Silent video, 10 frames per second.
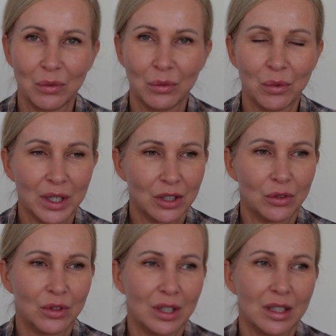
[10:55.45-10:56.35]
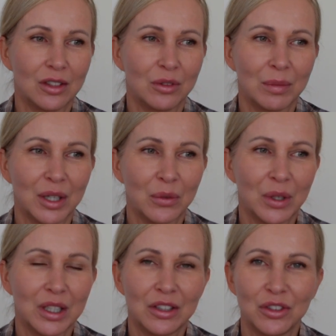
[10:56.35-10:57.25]
what you think you might
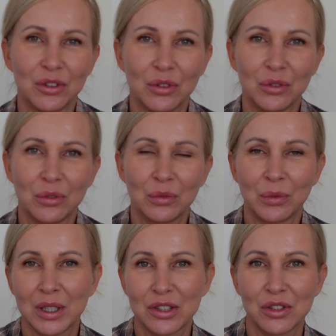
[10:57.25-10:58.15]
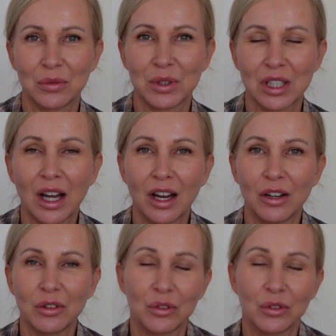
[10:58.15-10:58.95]
want to do once you retire,